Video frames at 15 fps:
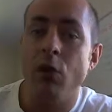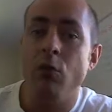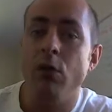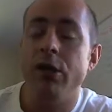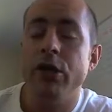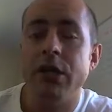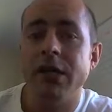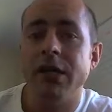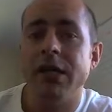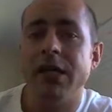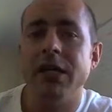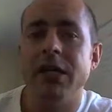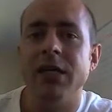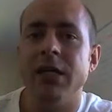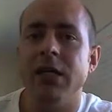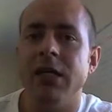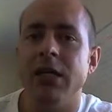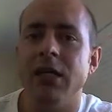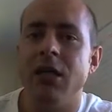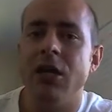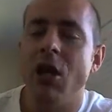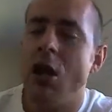Well, you're going to
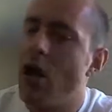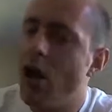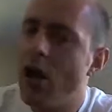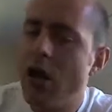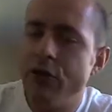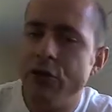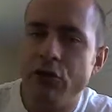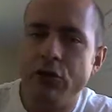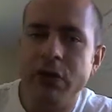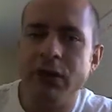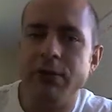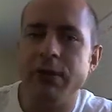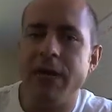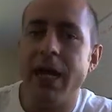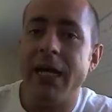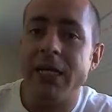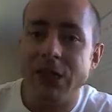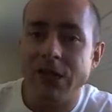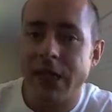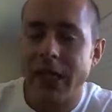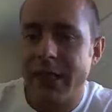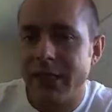learn, you're going to be
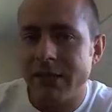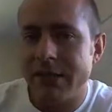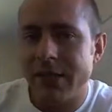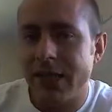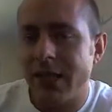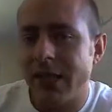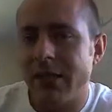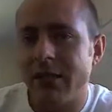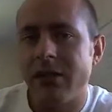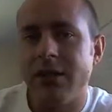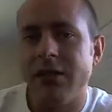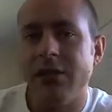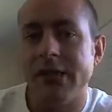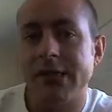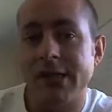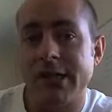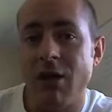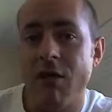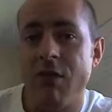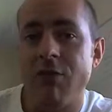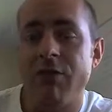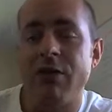educating
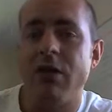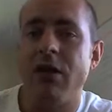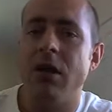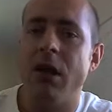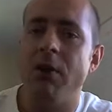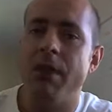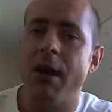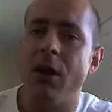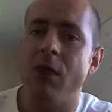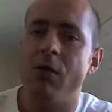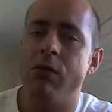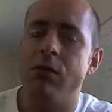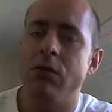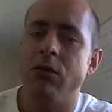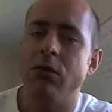yourself about